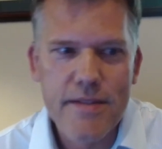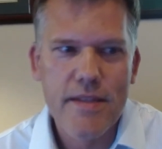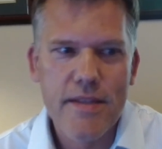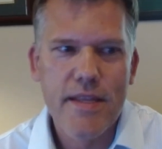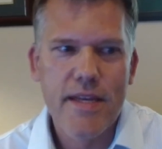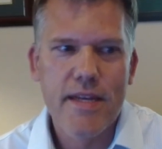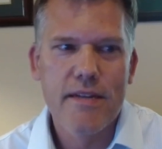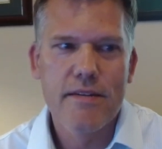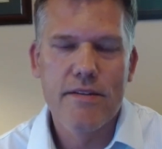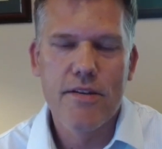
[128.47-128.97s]
and
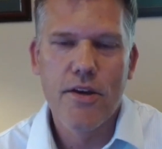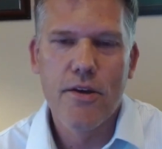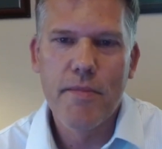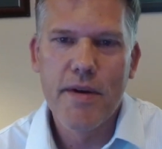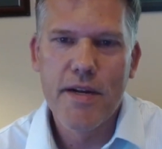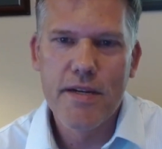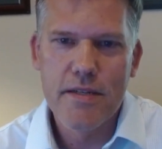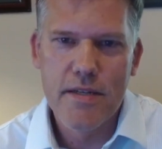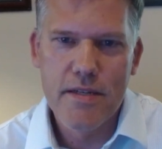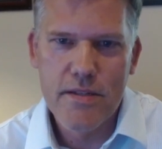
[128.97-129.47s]
then so
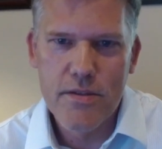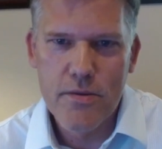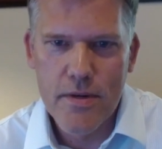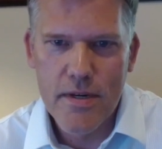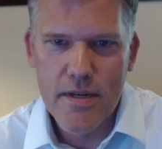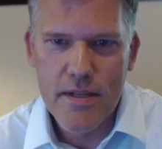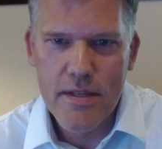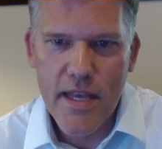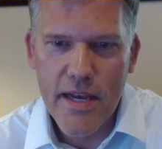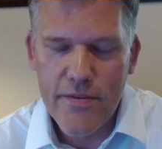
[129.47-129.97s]
much is
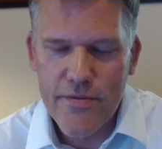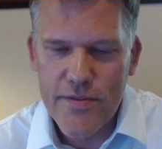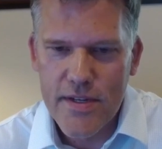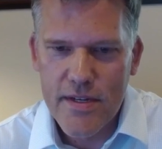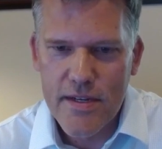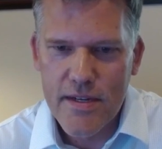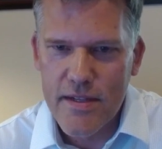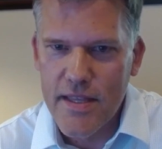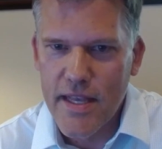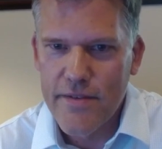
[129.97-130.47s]
sort of left
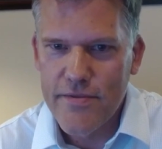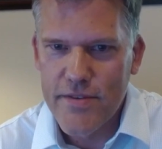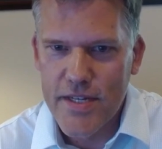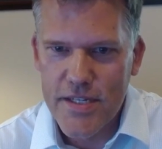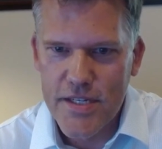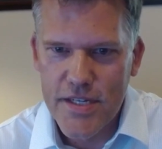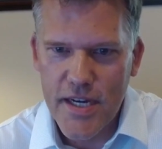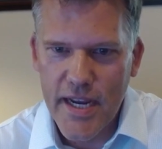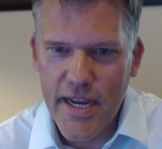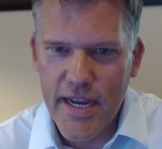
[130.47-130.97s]
to
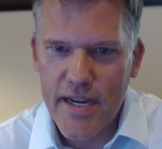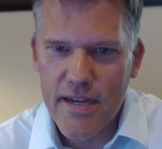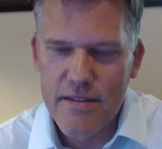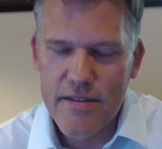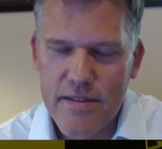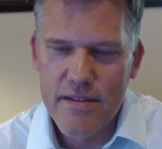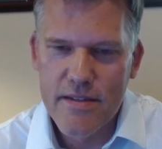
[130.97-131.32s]
chance.